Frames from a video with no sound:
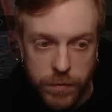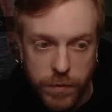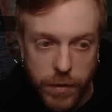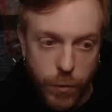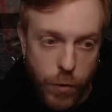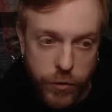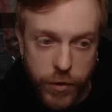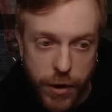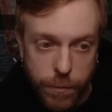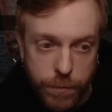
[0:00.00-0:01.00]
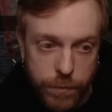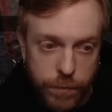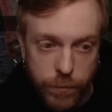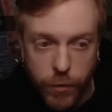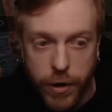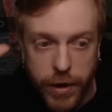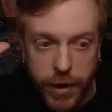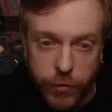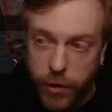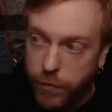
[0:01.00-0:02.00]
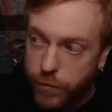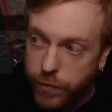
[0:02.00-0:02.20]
And then one time, right, hands off.